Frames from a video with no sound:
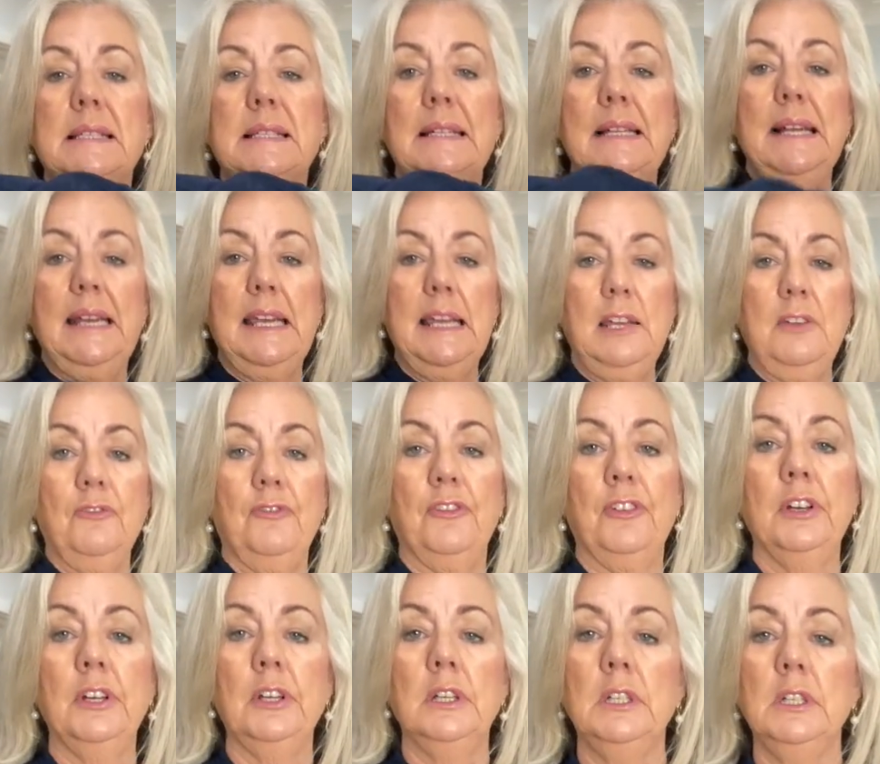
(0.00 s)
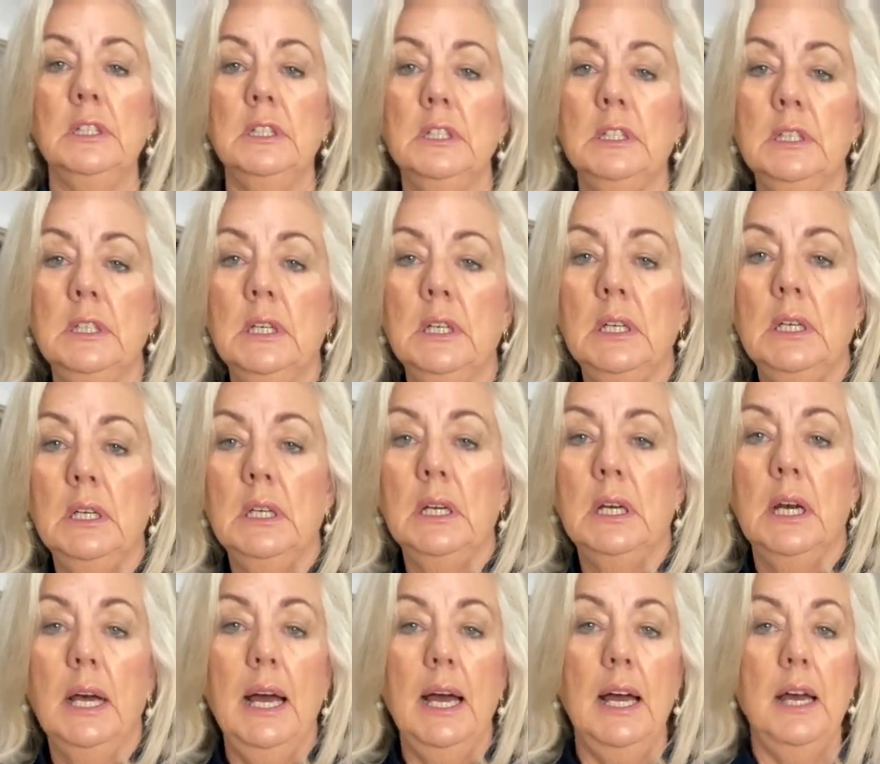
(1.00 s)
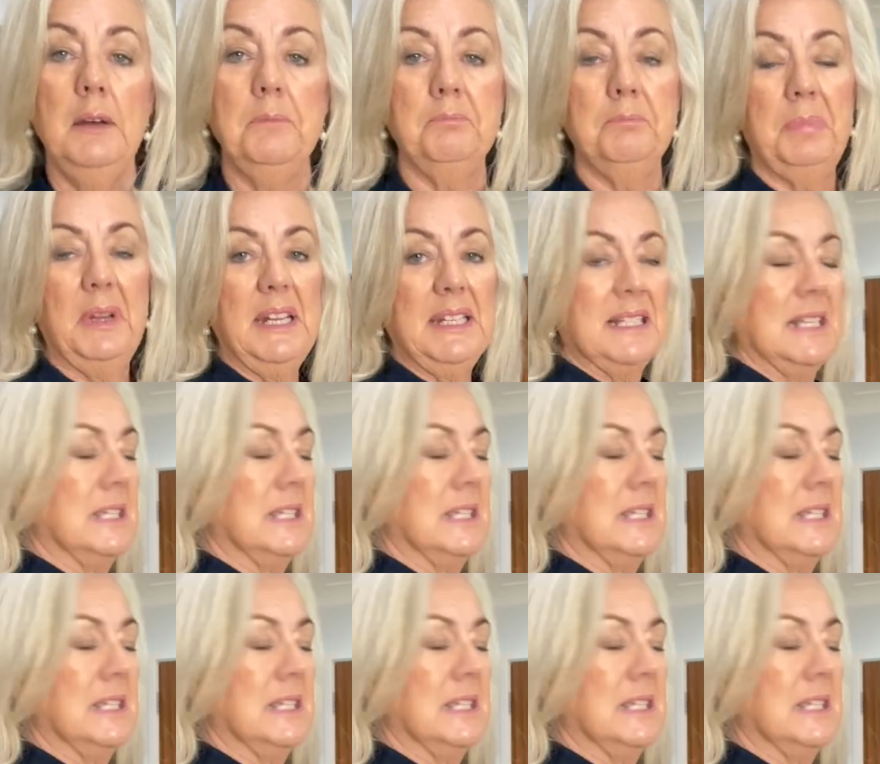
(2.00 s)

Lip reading: sleeve, but it